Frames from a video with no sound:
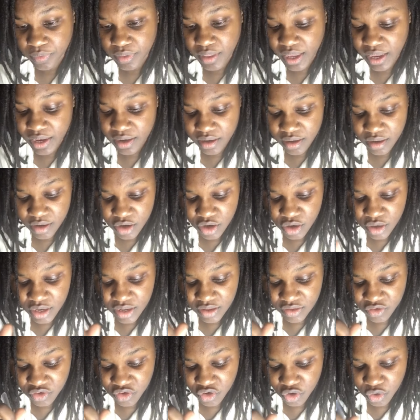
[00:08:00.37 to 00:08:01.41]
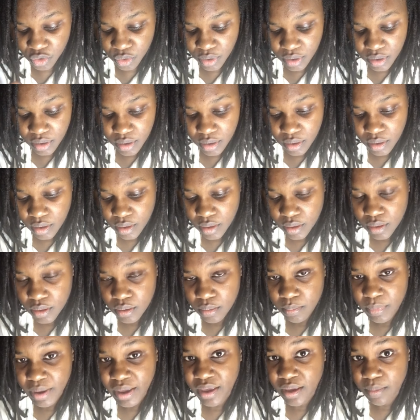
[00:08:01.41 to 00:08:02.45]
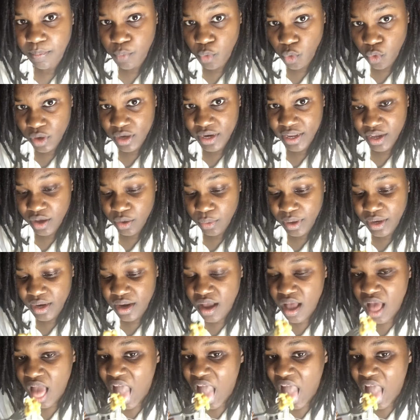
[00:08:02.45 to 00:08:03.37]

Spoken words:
then you need to make it more liquid.